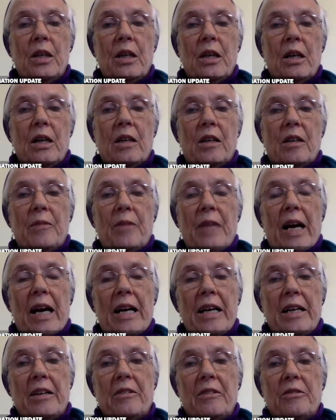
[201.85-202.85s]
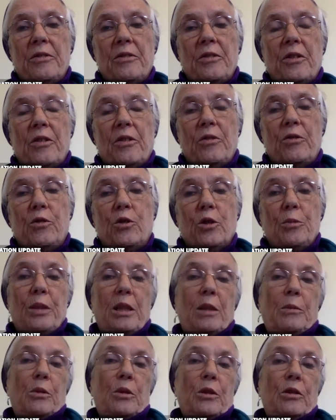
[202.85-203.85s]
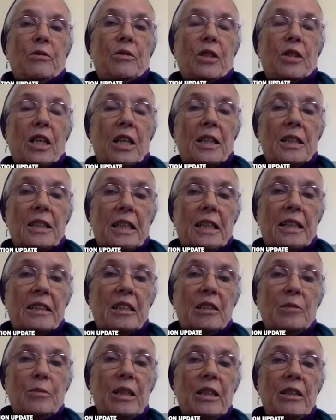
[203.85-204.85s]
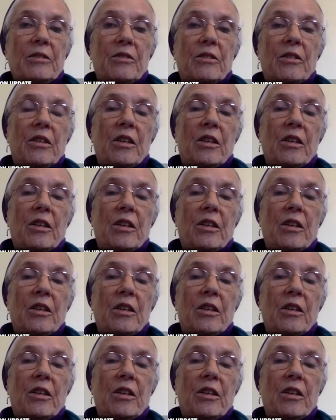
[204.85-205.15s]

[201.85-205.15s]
Um, I have four people who've contacted me